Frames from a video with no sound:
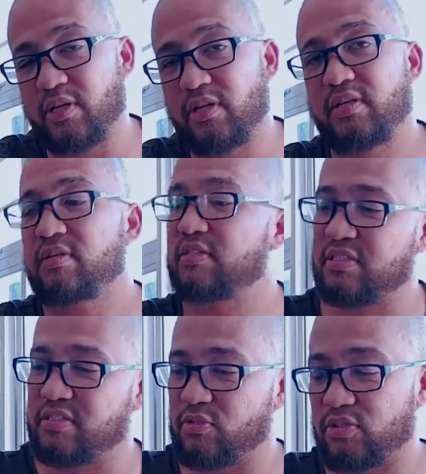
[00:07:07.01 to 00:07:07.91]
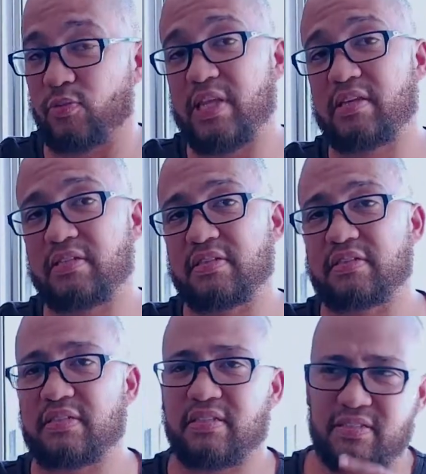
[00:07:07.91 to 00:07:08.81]
This is also weather
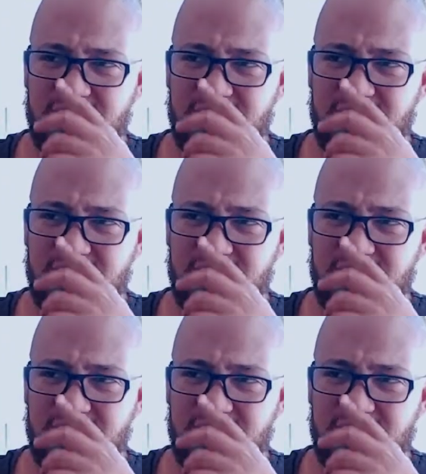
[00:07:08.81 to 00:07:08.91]
resistant.